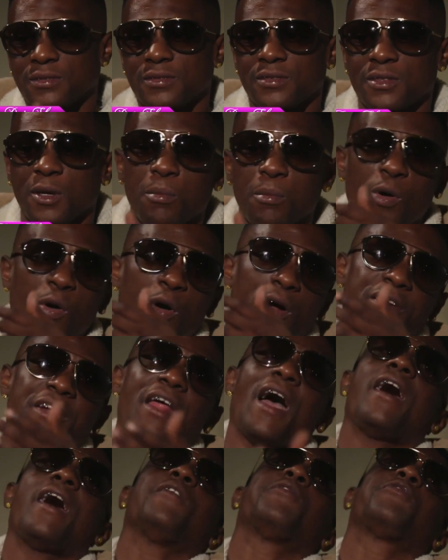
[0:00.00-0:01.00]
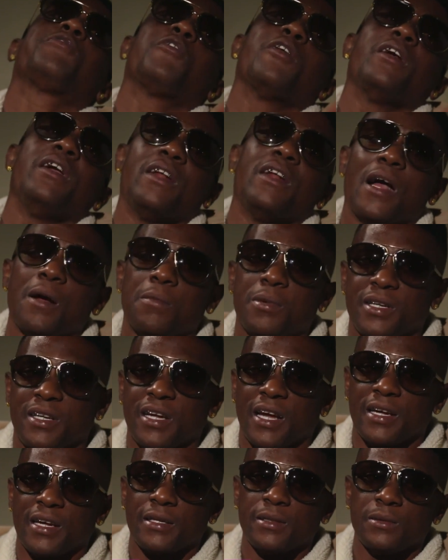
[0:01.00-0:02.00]
not afraid I
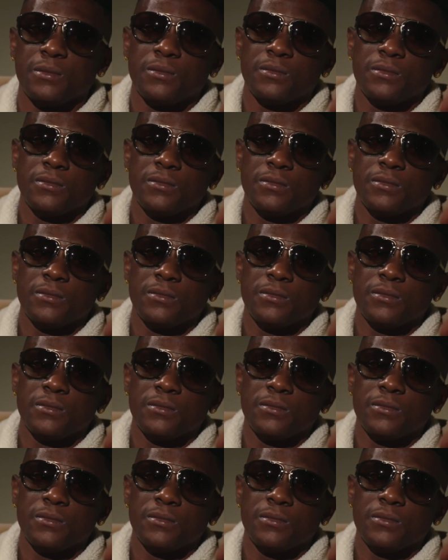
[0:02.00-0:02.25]
became.